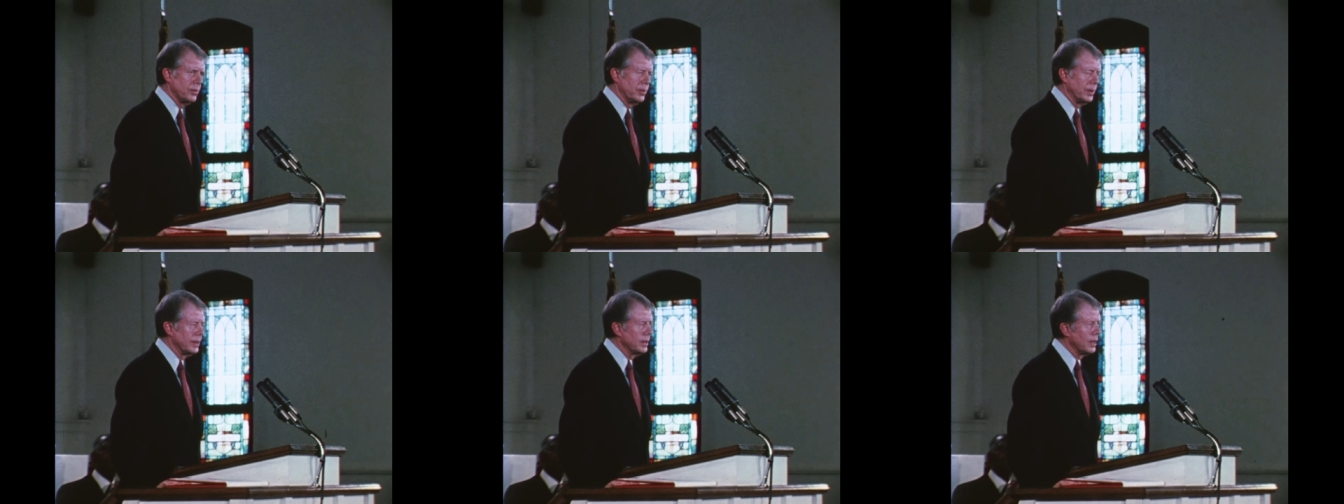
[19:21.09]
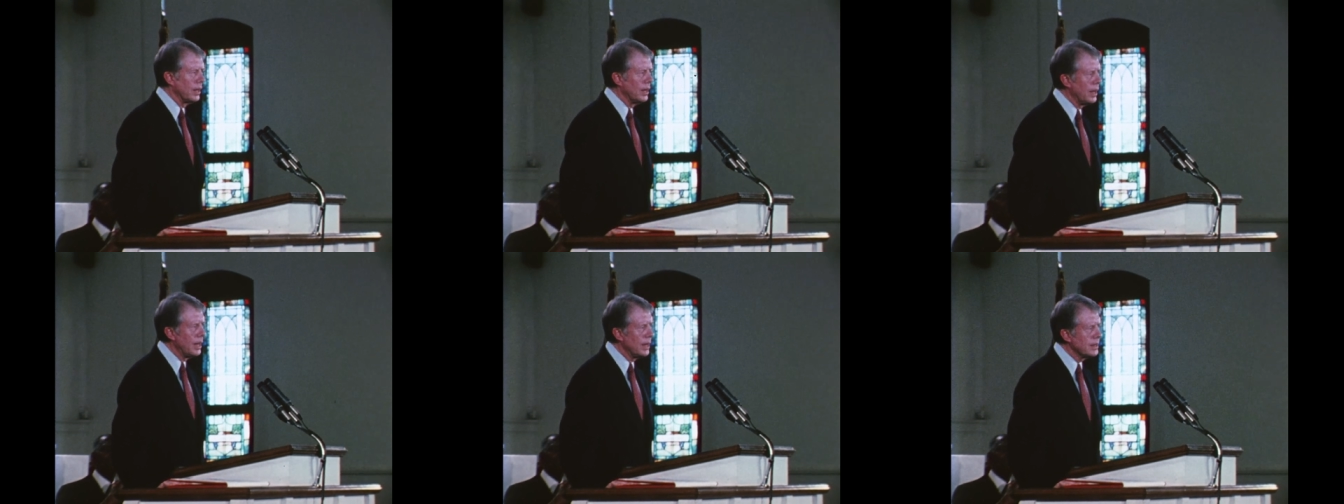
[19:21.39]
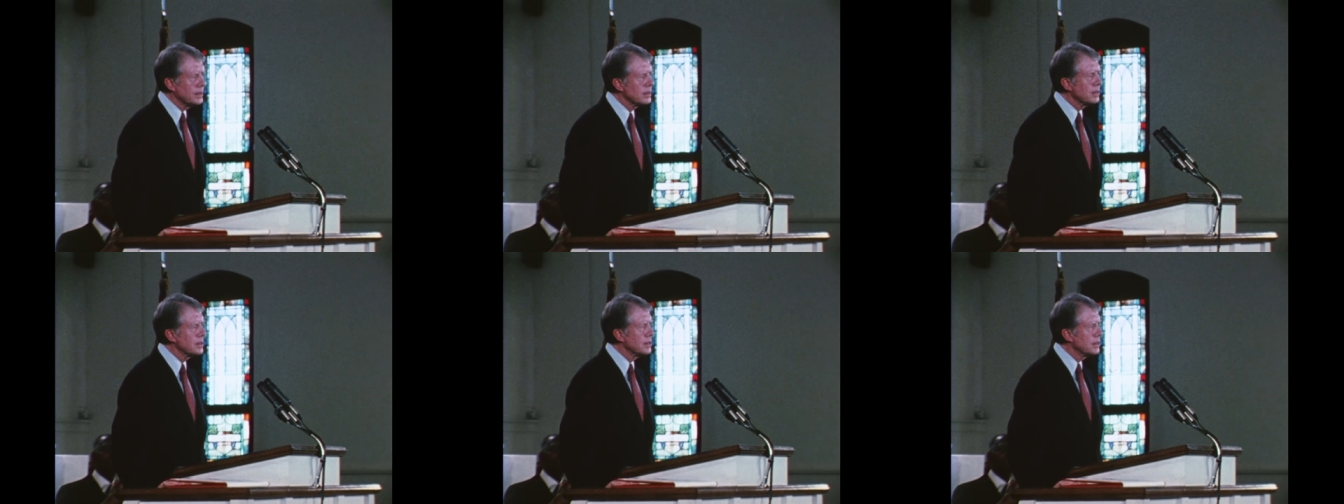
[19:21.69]
We're in the
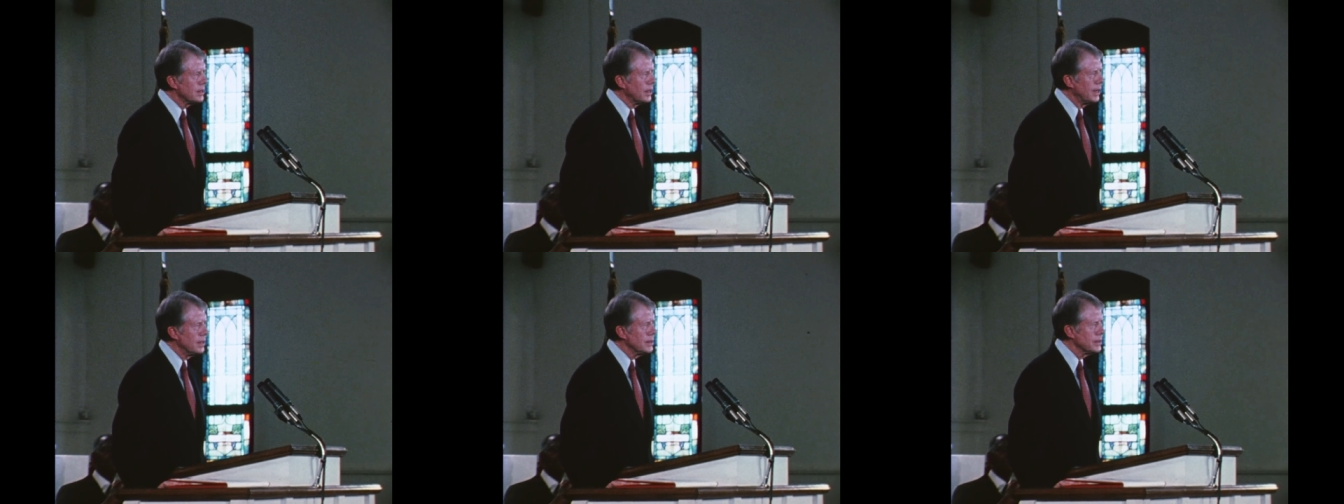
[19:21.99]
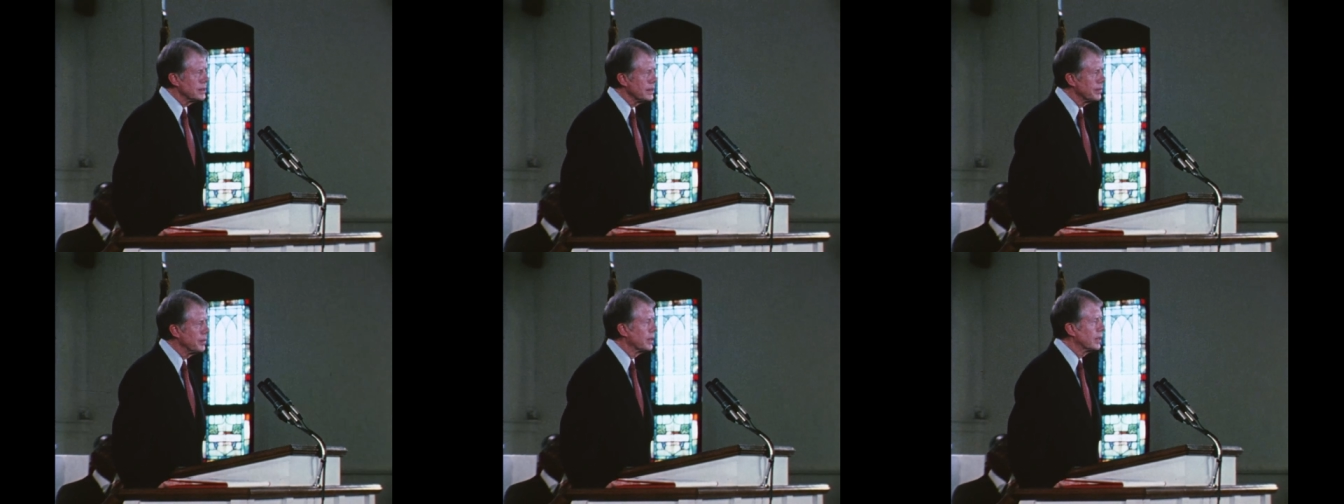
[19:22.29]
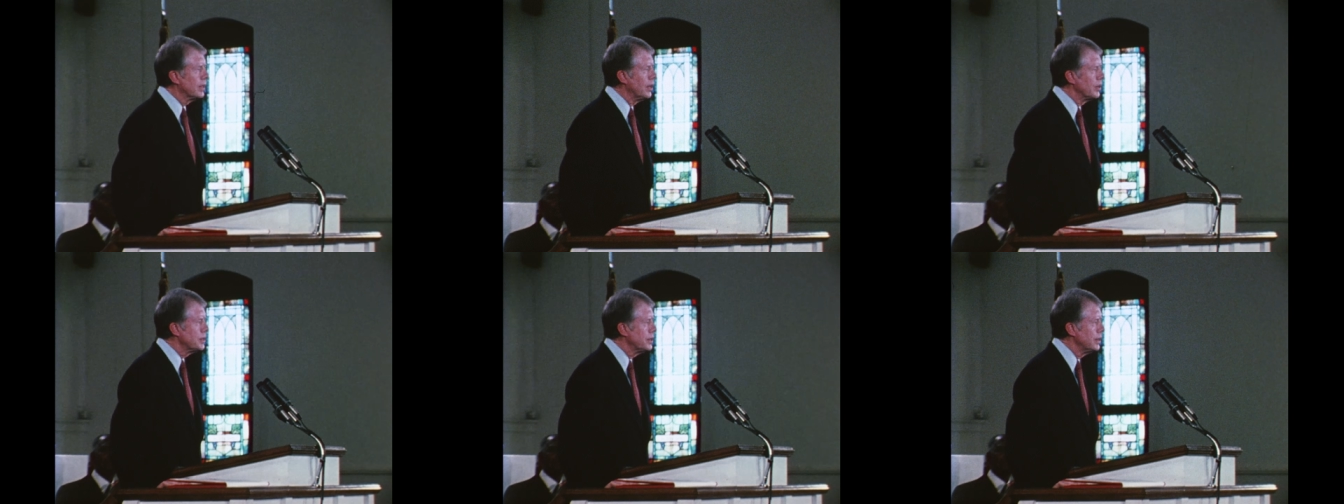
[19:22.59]
last stages of
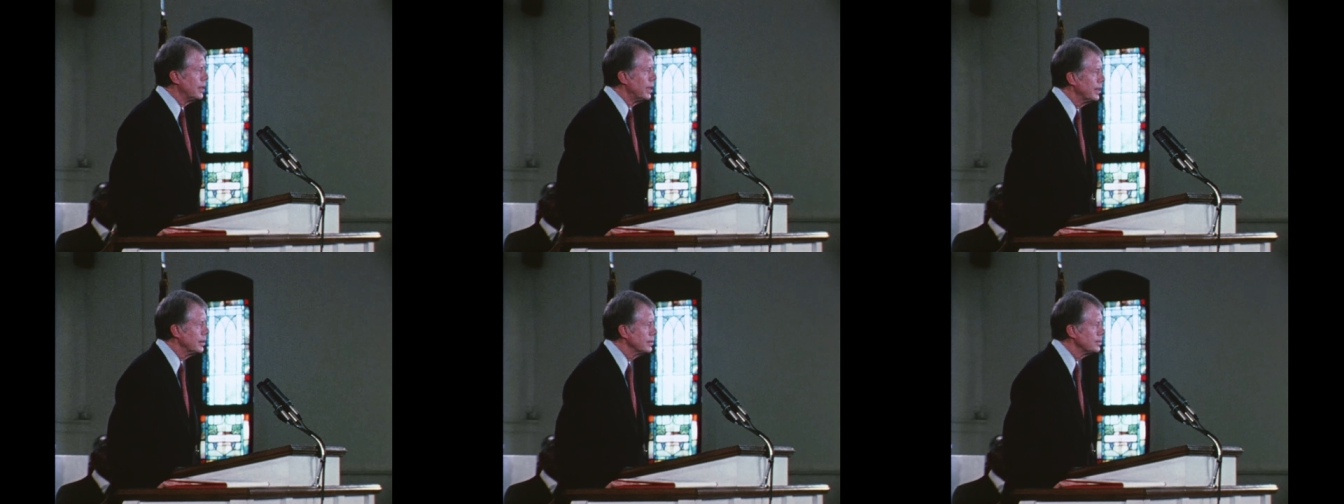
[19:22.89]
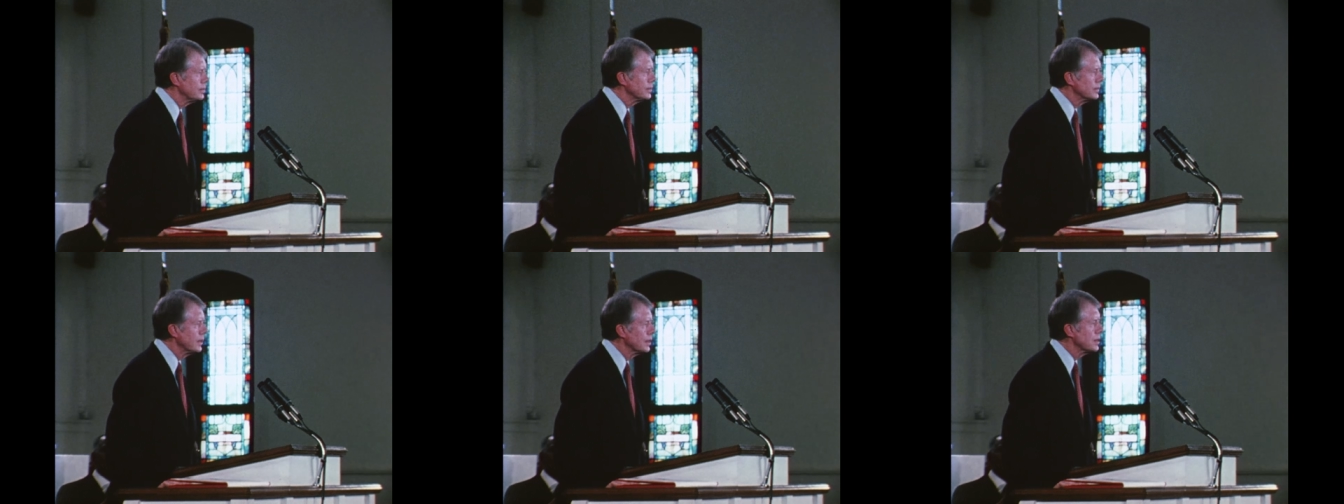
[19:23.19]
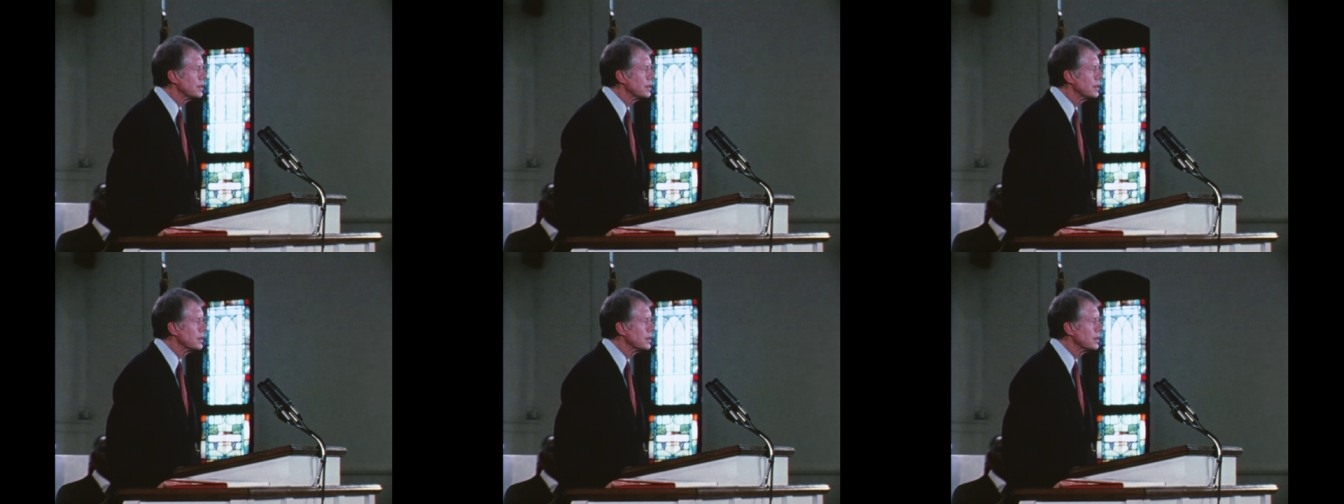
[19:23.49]
negotiating